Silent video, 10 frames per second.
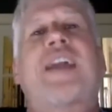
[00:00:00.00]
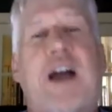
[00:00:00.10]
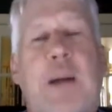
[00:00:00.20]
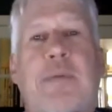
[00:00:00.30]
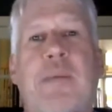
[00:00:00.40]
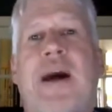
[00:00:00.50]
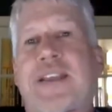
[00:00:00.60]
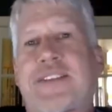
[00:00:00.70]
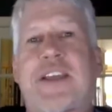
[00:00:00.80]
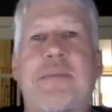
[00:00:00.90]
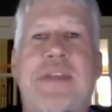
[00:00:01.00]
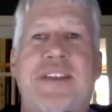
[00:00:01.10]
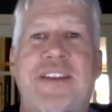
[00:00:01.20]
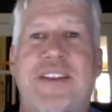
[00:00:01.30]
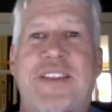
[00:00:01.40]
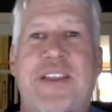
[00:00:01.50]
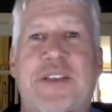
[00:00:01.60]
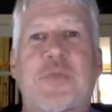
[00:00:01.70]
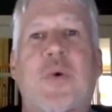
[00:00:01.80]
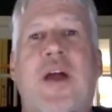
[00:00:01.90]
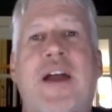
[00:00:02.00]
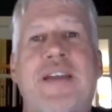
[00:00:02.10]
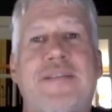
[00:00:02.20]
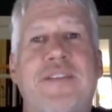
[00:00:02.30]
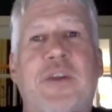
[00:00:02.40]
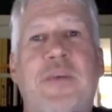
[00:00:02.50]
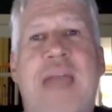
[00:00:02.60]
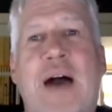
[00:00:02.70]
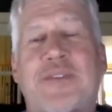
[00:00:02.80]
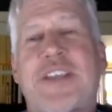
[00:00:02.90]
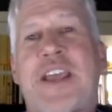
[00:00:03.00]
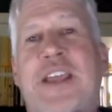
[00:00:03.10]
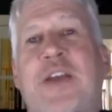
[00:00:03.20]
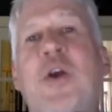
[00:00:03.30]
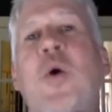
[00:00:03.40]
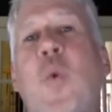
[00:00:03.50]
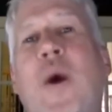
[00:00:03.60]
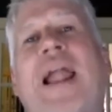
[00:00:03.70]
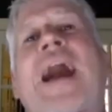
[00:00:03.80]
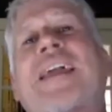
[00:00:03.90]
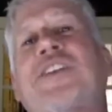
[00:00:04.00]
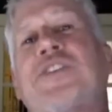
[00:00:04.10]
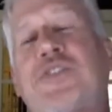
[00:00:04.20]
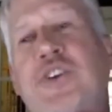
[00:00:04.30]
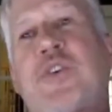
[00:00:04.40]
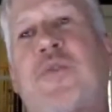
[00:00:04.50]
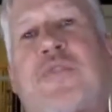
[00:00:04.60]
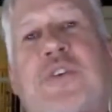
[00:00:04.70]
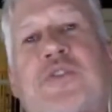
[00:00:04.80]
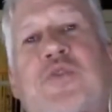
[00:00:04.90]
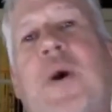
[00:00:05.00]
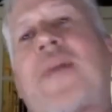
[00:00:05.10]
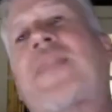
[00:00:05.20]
compromise come into this, where I now take what I can do versus what